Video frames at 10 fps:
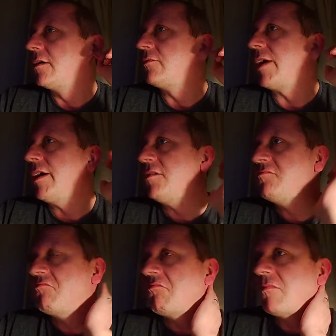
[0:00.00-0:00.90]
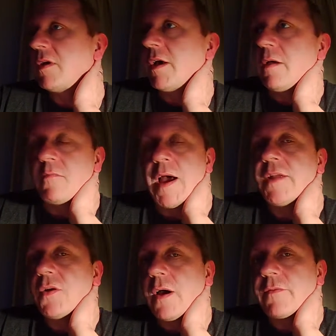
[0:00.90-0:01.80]
Ryan, I
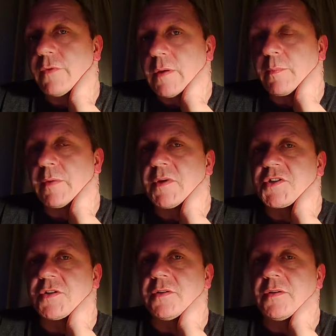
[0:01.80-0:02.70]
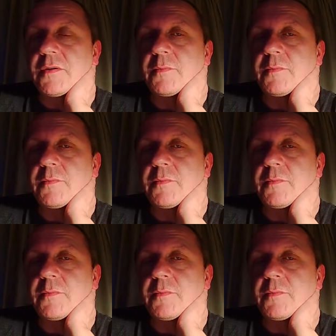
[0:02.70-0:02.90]
don't have a written permission,